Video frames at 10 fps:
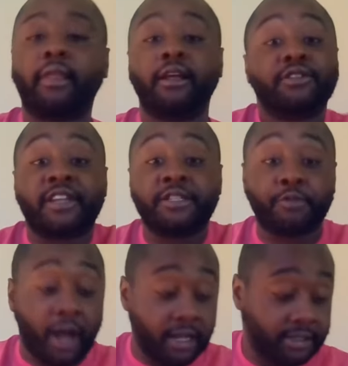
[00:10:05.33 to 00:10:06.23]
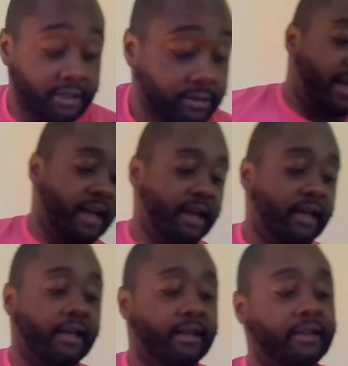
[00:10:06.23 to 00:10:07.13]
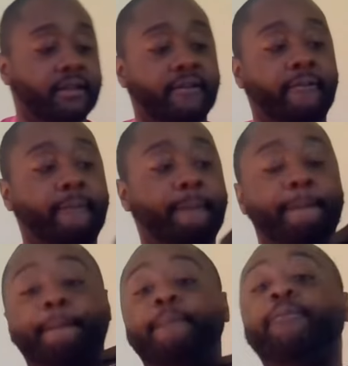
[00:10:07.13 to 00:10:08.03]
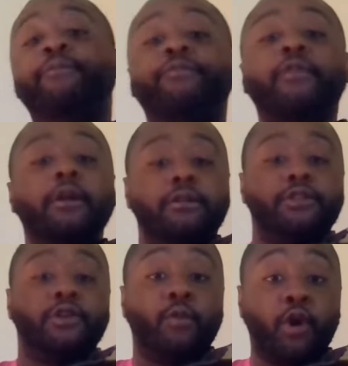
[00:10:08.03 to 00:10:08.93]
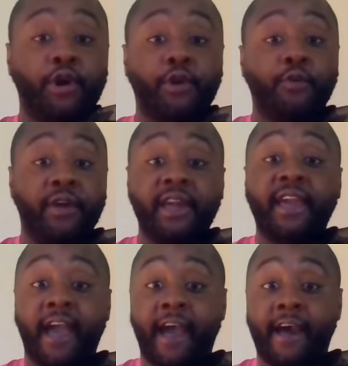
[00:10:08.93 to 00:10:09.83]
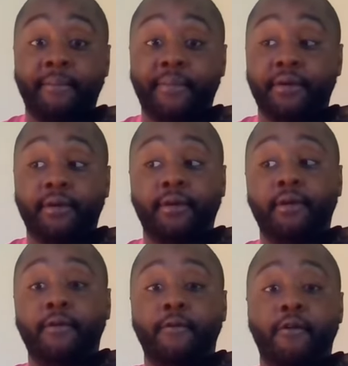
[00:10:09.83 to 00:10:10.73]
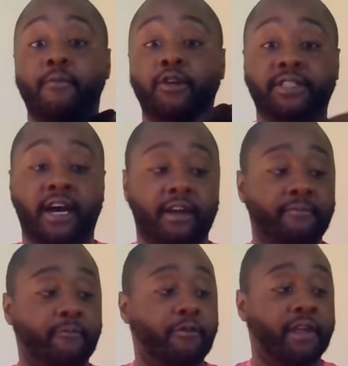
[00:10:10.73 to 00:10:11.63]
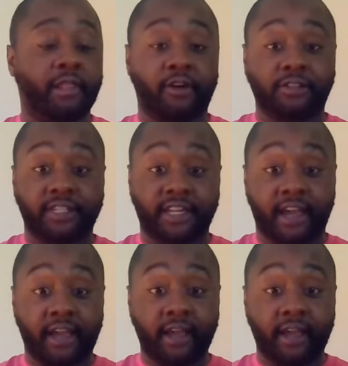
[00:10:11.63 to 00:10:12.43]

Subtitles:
So that's rosin. And So we're going to recap one more time what we learned today.